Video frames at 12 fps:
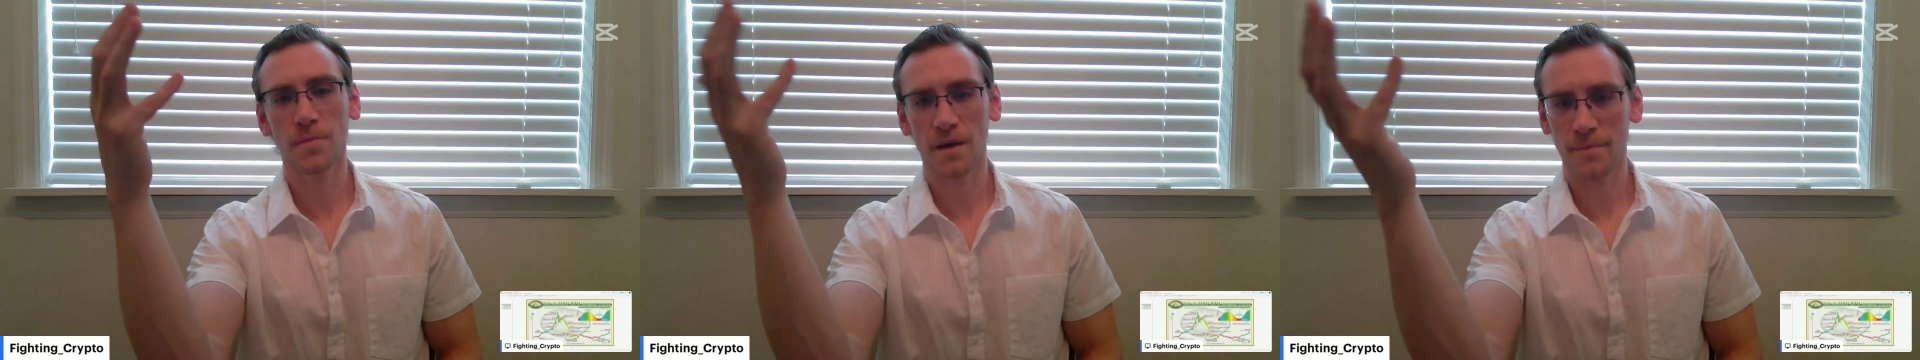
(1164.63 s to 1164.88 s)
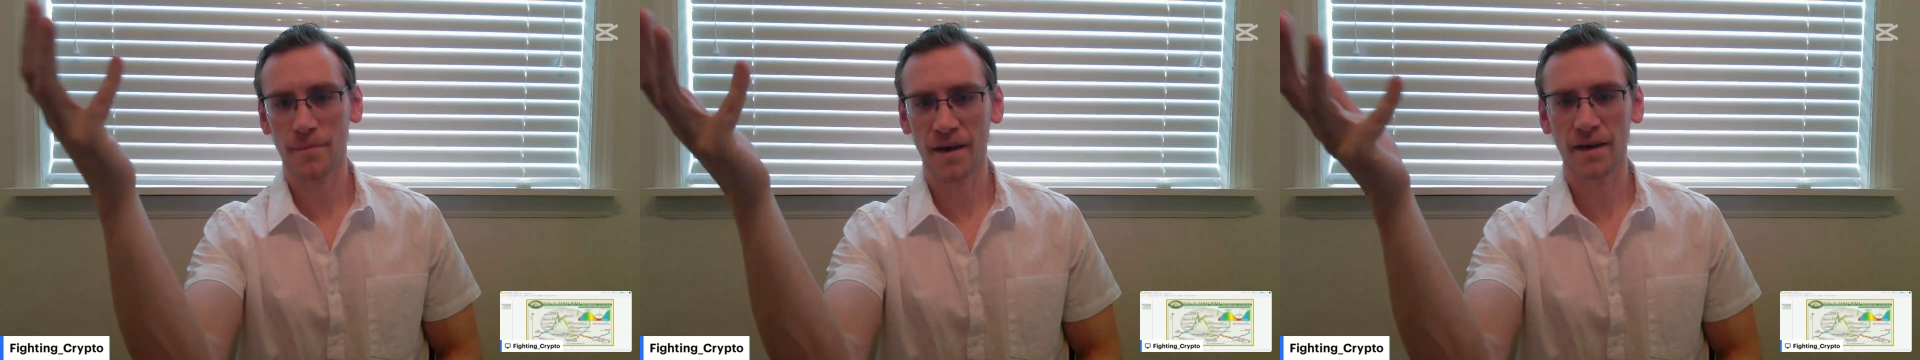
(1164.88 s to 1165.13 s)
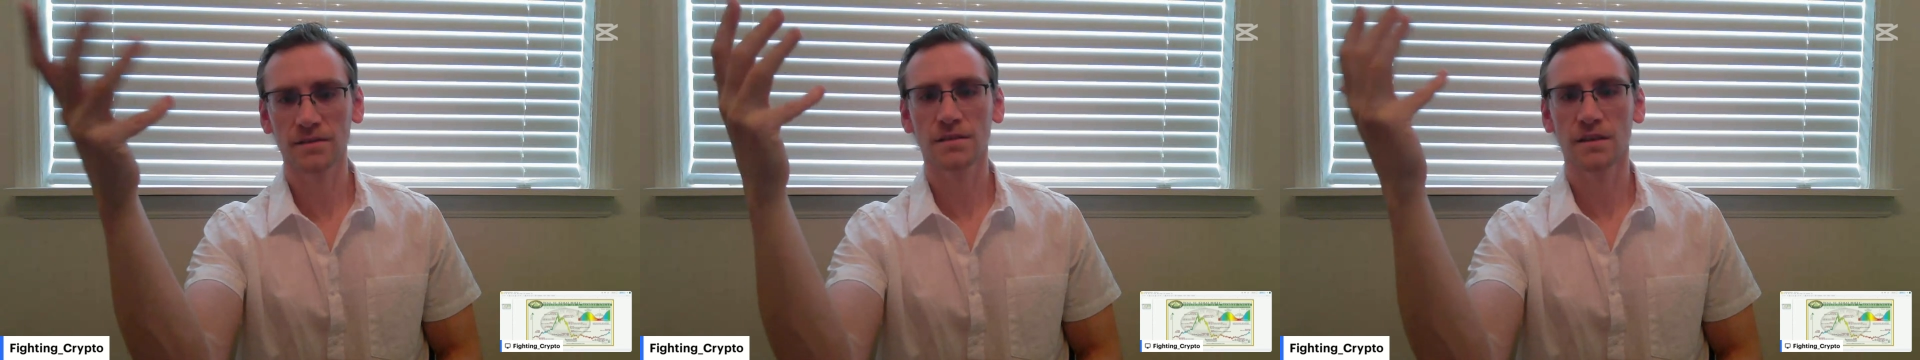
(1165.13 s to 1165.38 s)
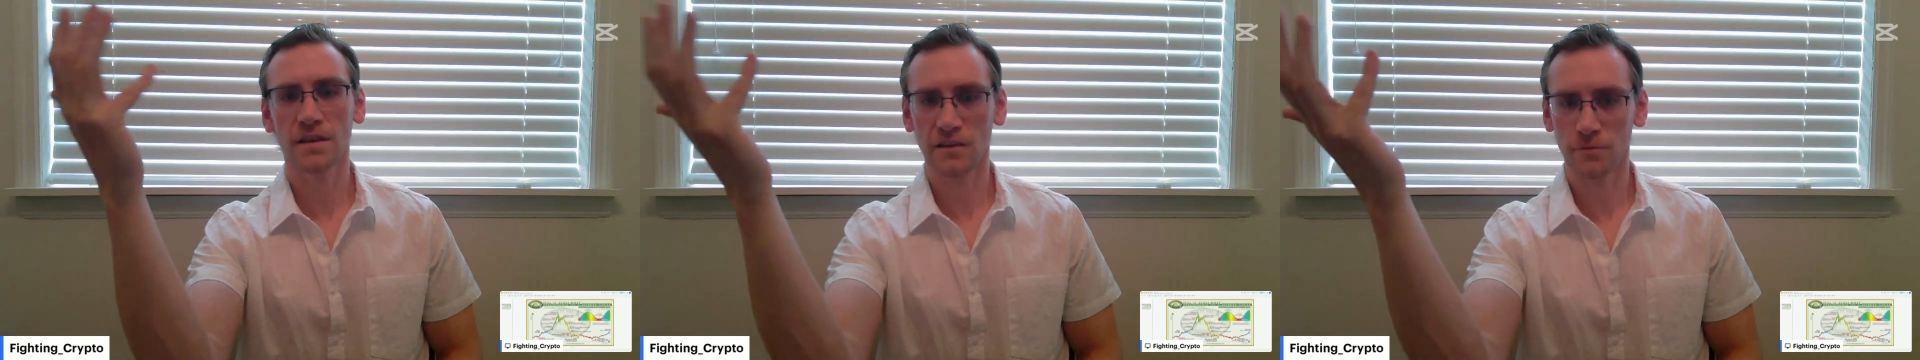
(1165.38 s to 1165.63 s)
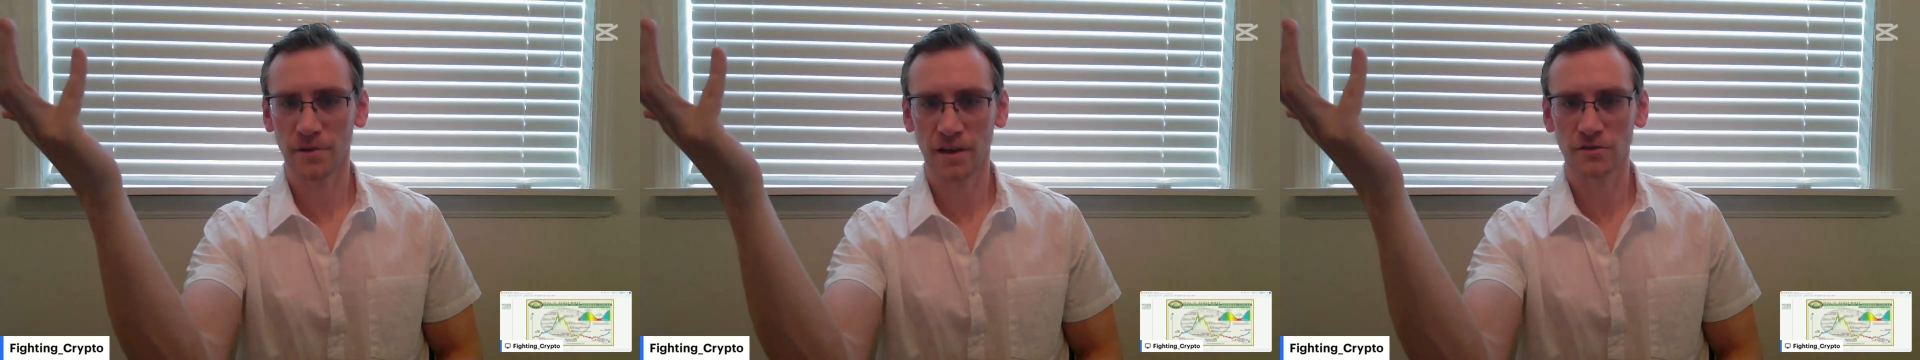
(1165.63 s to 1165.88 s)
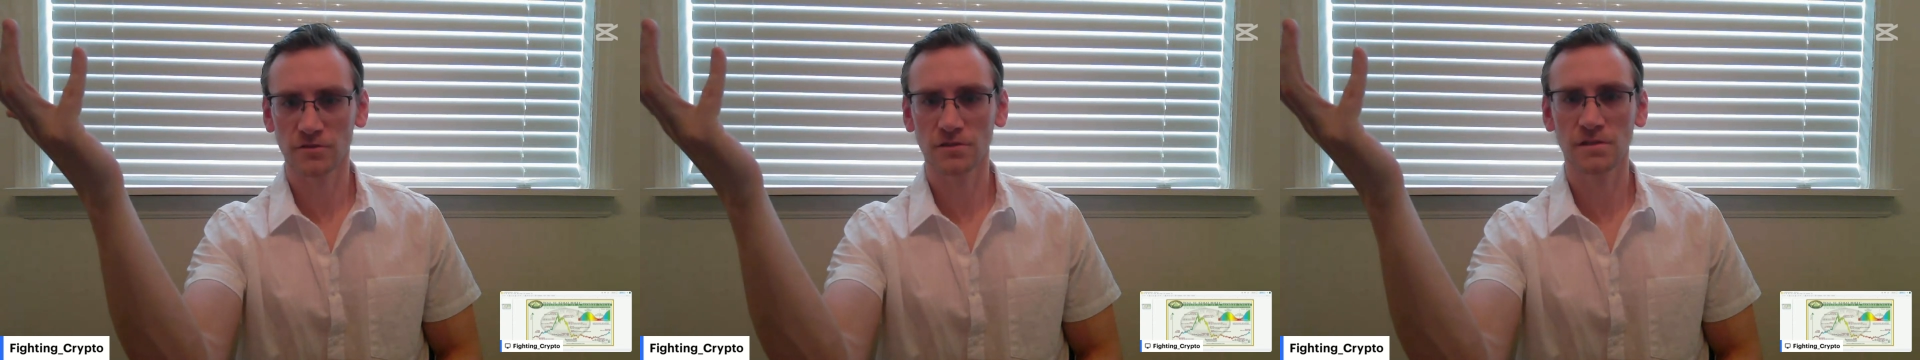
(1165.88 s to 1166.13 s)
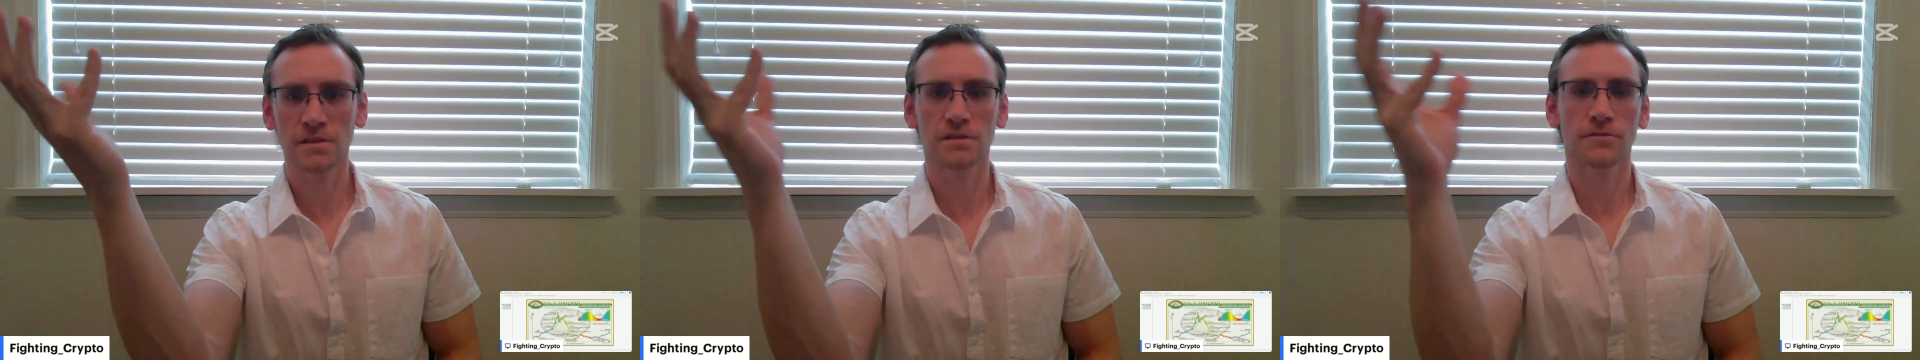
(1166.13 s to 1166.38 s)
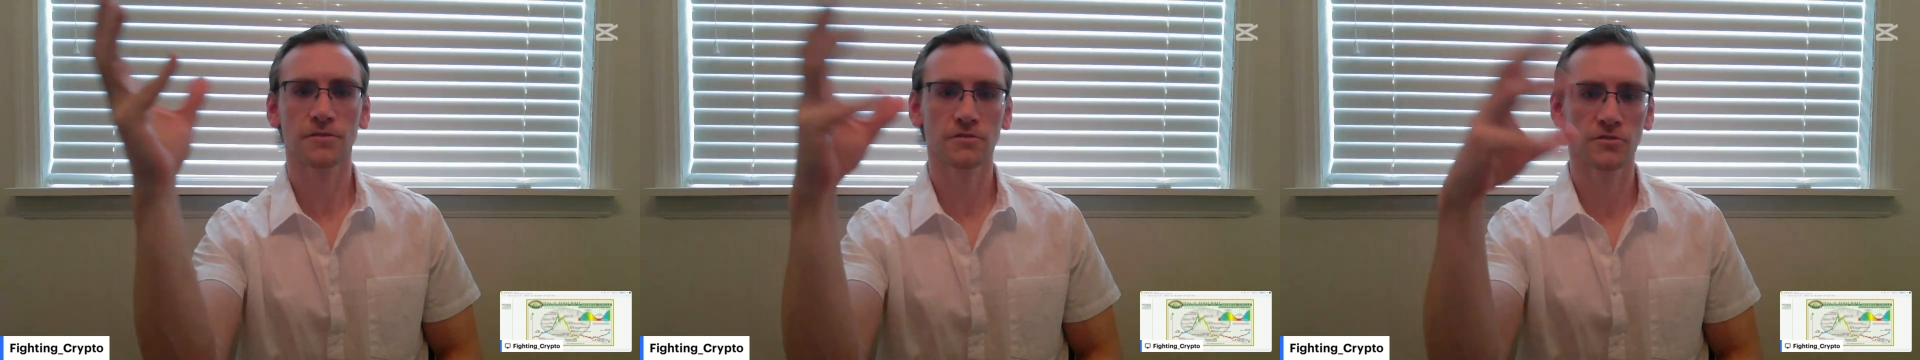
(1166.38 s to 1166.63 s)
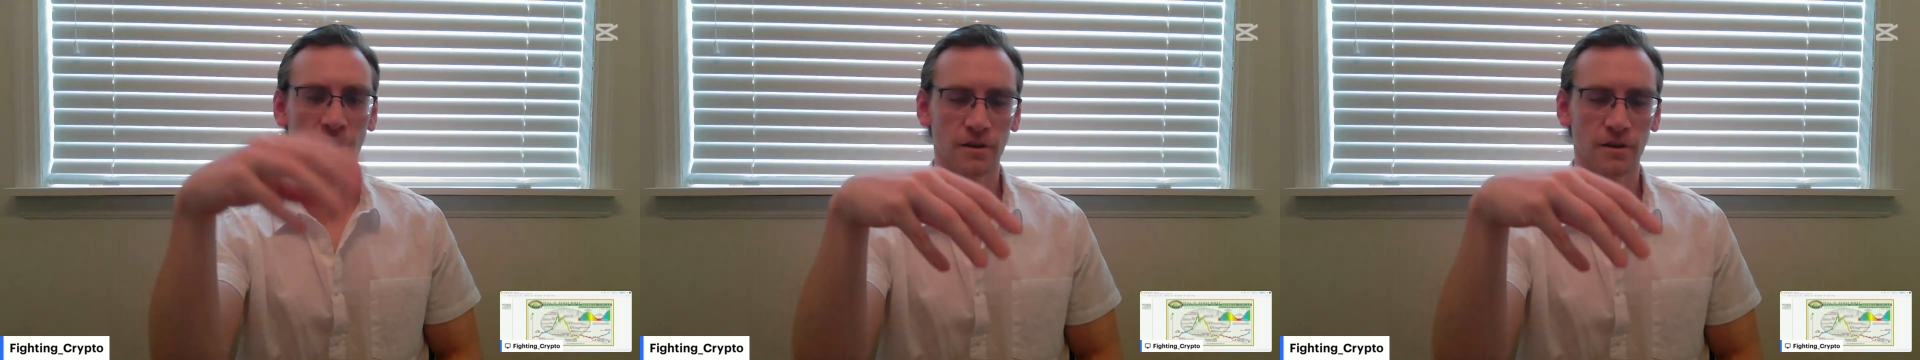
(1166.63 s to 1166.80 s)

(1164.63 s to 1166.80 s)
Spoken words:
by banks and government agencies for